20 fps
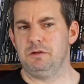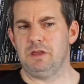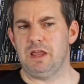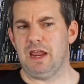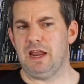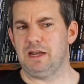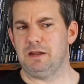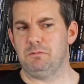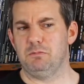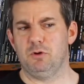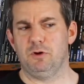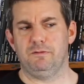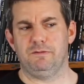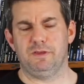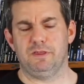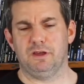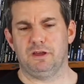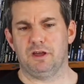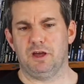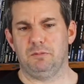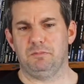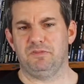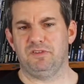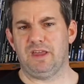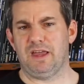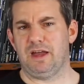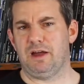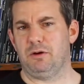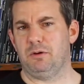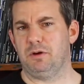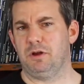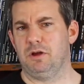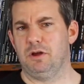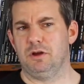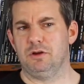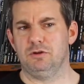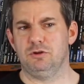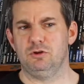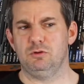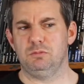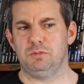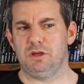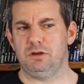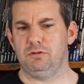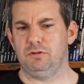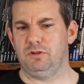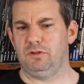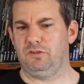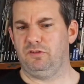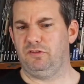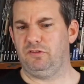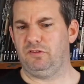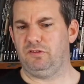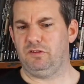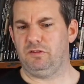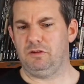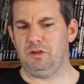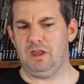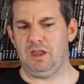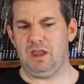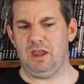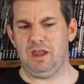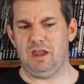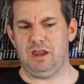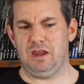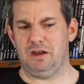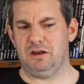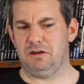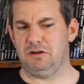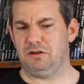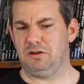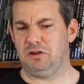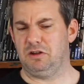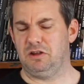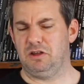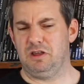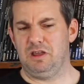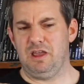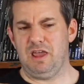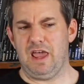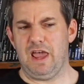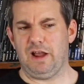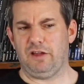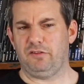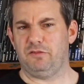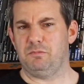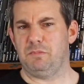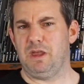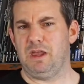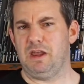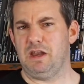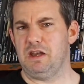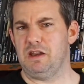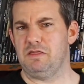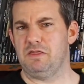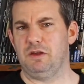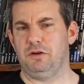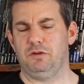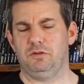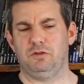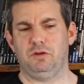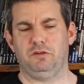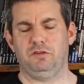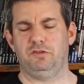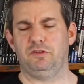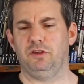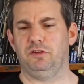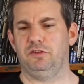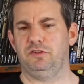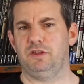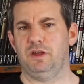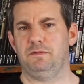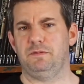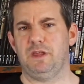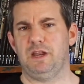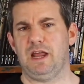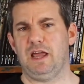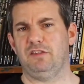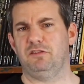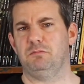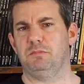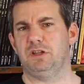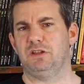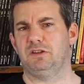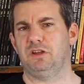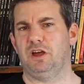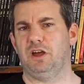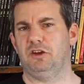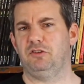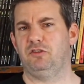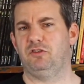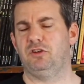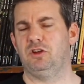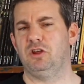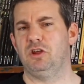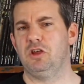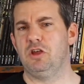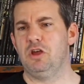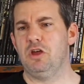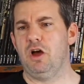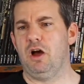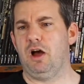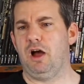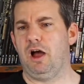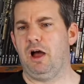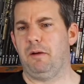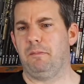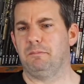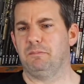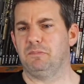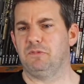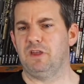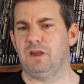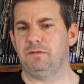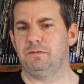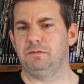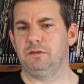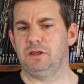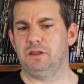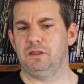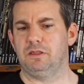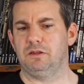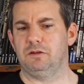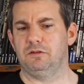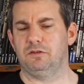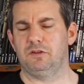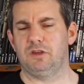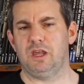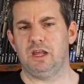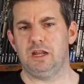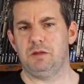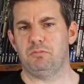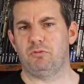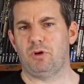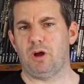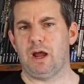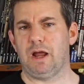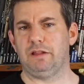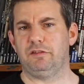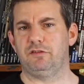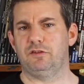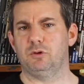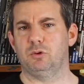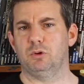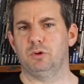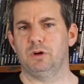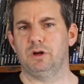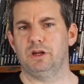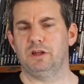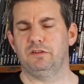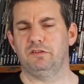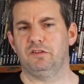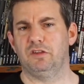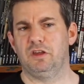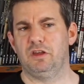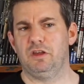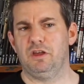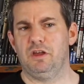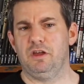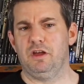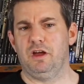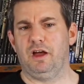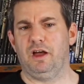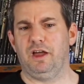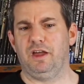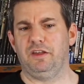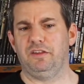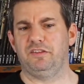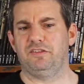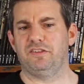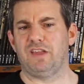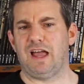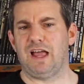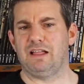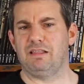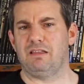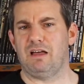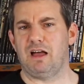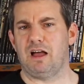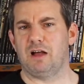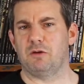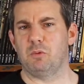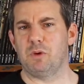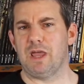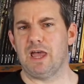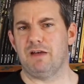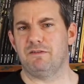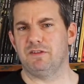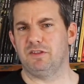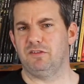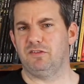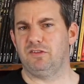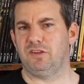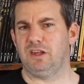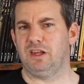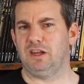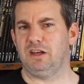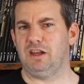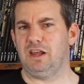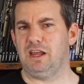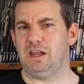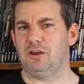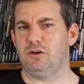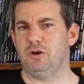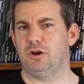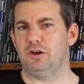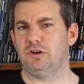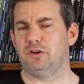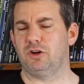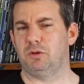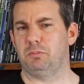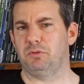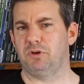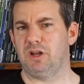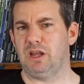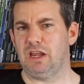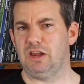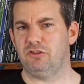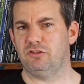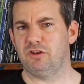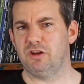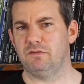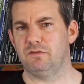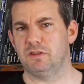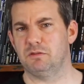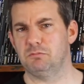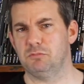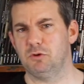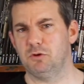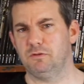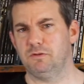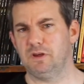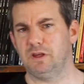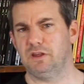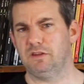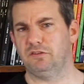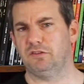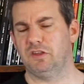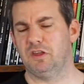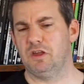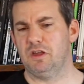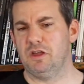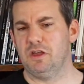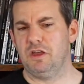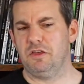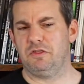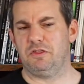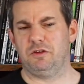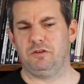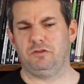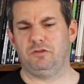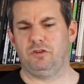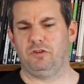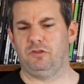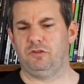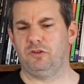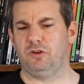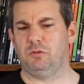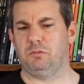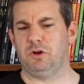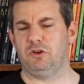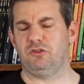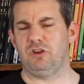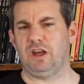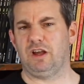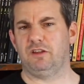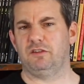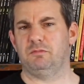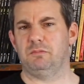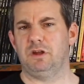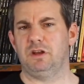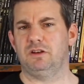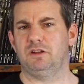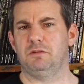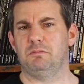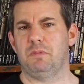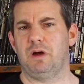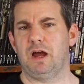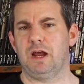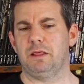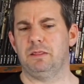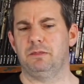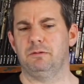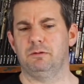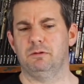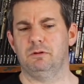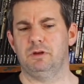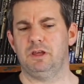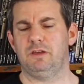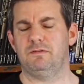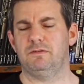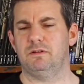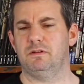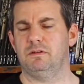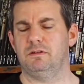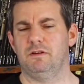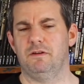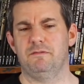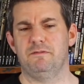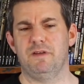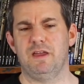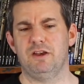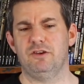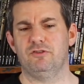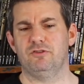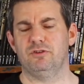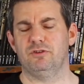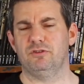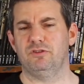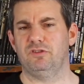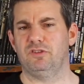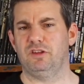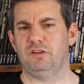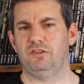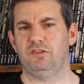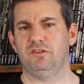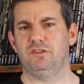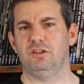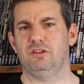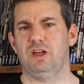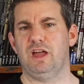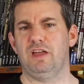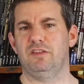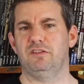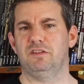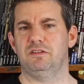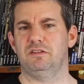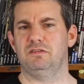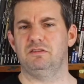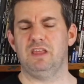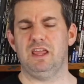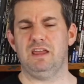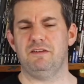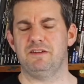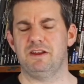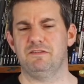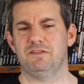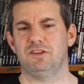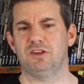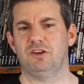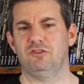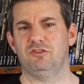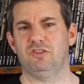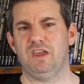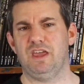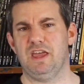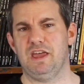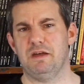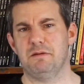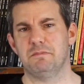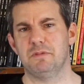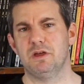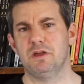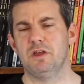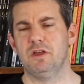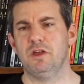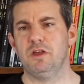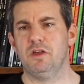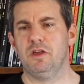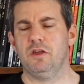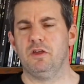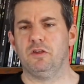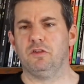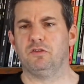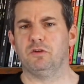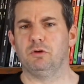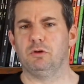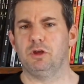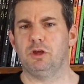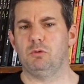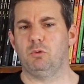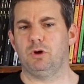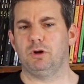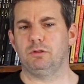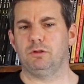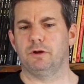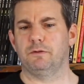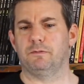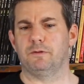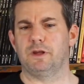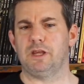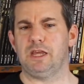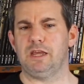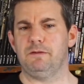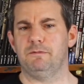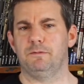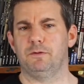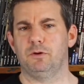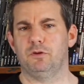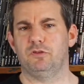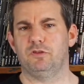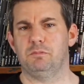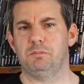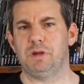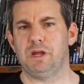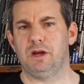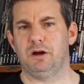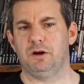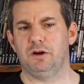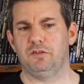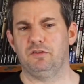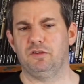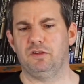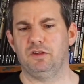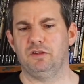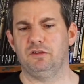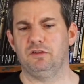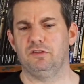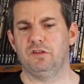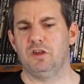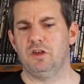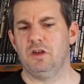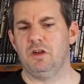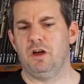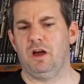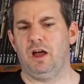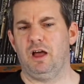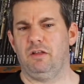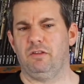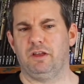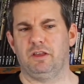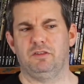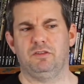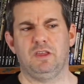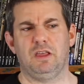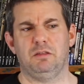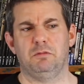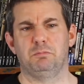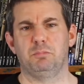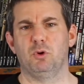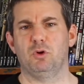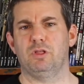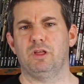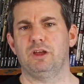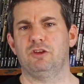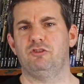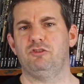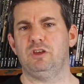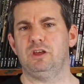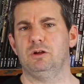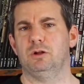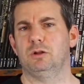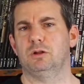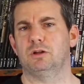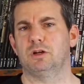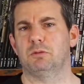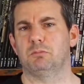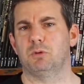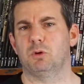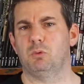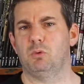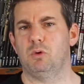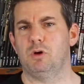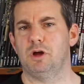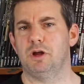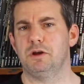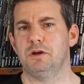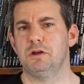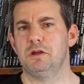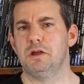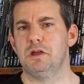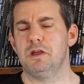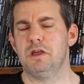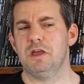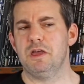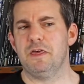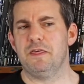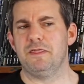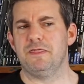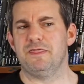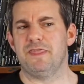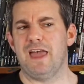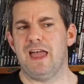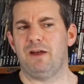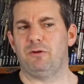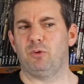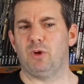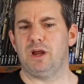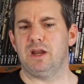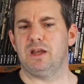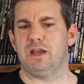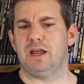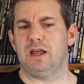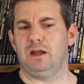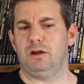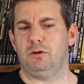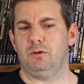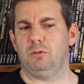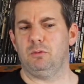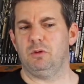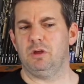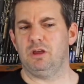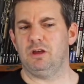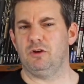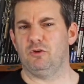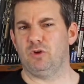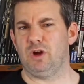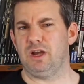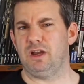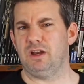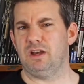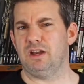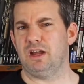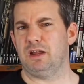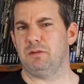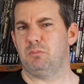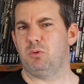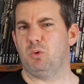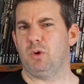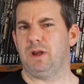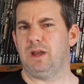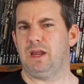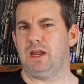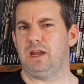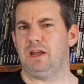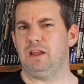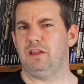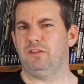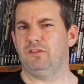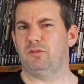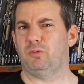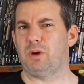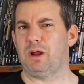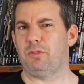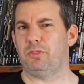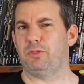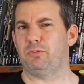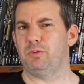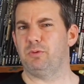any movie that comes out. New Mutants and X-Men, there's still stuff that hasn't been touched. Definitely there's Kitty Pryde stories. Psylocke, we haven't seen a good interpretation of in the movies. There's just so much X-Men to mine through. Even Avengers, they haven't even touched the hem. So you want to look for key first appearances. Like, say, a book like She-Hulk number one. That right now, graded 9.8, is around